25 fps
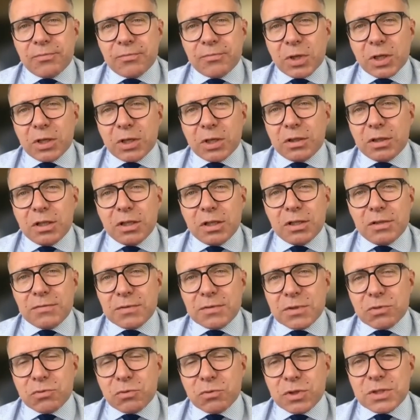it
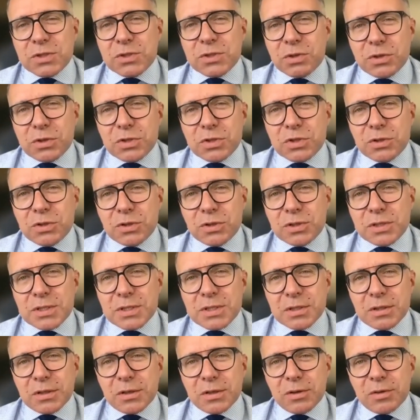gives researchers
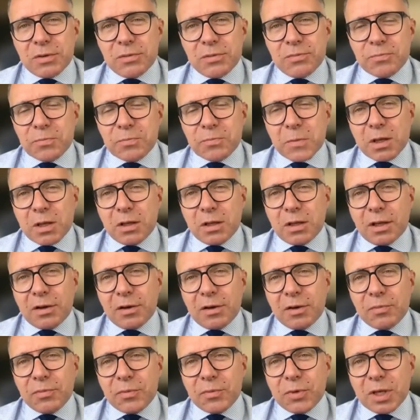
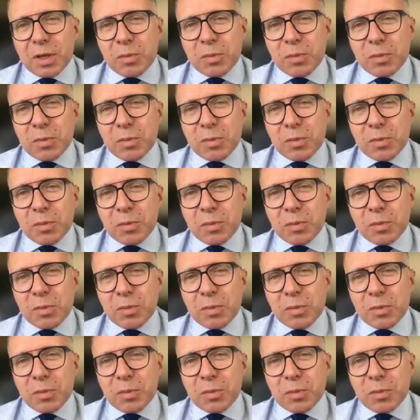the